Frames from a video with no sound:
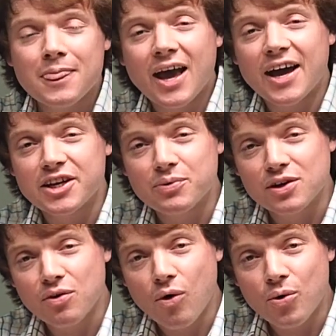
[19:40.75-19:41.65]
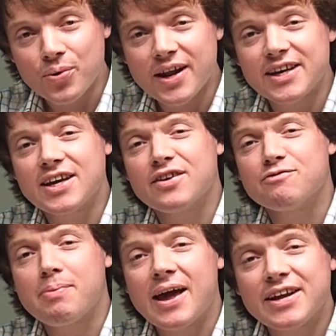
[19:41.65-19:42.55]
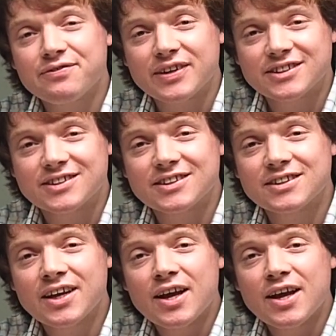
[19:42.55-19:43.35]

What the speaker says: and you will already have benefited